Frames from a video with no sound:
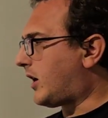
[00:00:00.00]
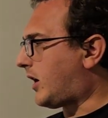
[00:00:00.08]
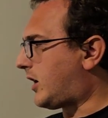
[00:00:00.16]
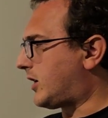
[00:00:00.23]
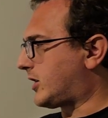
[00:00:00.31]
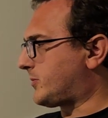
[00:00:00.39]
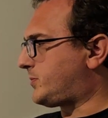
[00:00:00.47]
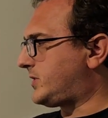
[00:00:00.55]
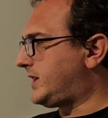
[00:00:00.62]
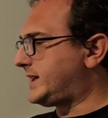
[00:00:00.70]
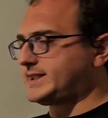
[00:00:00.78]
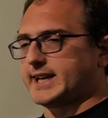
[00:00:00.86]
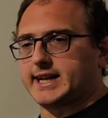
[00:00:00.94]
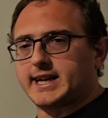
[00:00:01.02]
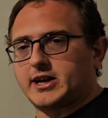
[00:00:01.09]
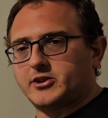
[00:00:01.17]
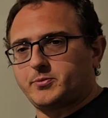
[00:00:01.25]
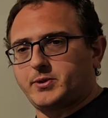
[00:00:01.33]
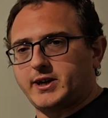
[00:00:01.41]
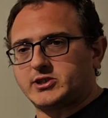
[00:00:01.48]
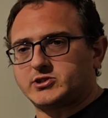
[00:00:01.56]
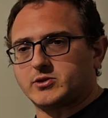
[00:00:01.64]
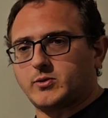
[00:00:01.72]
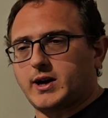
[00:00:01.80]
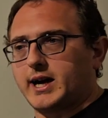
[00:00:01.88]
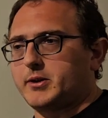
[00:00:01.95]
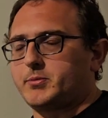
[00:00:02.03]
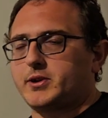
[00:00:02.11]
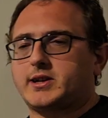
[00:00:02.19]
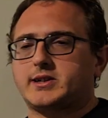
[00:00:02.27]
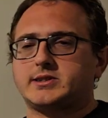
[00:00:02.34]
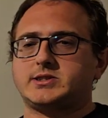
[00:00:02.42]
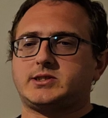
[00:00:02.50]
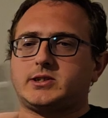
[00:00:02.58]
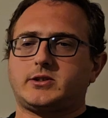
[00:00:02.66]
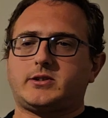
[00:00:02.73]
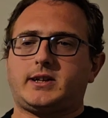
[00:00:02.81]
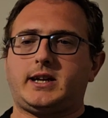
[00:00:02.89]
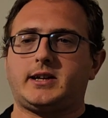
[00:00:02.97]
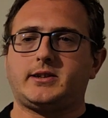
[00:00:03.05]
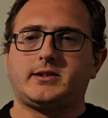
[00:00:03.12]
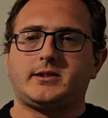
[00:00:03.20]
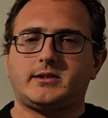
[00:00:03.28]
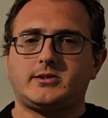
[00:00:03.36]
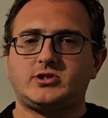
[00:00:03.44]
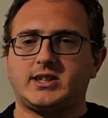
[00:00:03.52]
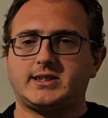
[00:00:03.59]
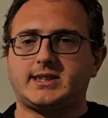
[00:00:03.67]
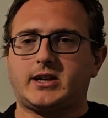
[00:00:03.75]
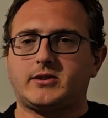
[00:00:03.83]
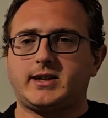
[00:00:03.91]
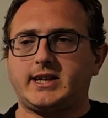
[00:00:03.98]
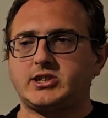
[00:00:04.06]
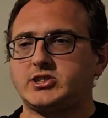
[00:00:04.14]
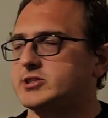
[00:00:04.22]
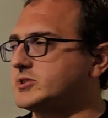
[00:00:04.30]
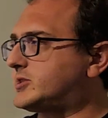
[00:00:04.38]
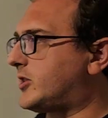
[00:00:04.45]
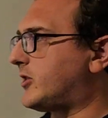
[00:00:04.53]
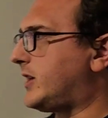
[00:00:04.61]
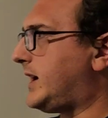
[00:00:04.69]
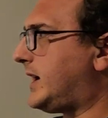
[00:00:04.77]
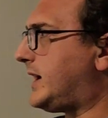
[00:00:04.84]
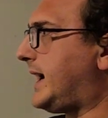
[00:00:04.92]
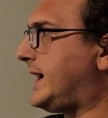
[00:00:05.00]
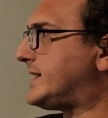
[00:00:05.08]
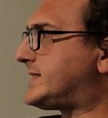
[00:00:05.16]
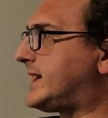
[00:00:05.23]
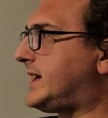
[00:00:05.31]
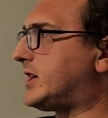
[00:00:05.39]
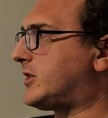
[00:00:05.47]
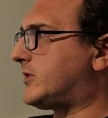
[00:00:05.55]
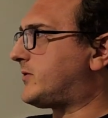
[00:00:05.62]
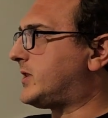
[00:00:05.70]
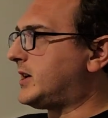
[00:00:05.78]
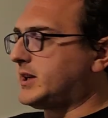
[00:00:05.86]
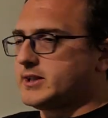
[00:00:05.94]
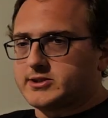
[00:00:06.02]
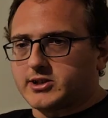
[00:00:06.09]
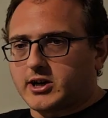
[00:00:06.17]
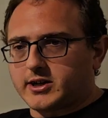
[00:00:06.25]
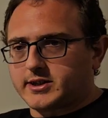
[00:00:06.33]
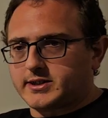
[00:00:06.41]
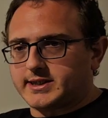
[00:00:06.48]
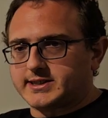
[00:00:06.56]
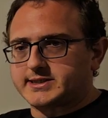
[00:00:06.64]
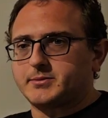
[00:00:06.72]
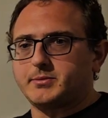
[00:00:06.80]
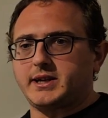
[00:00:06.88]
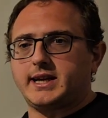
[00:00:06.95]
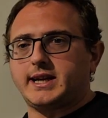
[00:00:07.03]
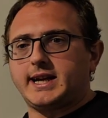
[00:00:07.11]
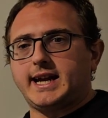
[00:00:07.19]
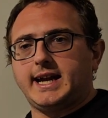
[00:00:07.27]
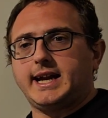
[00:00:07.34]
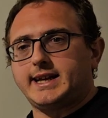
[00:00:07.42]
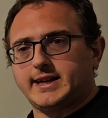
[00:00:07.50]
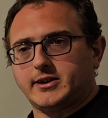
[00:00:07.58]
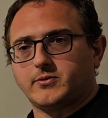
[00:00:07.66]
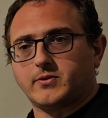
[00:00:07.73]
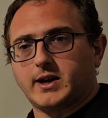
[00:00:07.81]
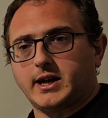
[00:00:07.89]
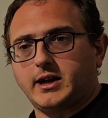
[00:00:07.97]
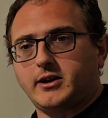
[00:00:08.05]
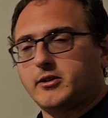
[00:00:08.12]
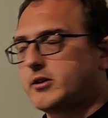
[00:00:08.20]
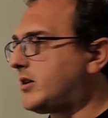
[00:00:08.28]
are completely taken out of the picture. Why? Because they're in Gentile nations. They're in a state of darkness, meaning hidden, right?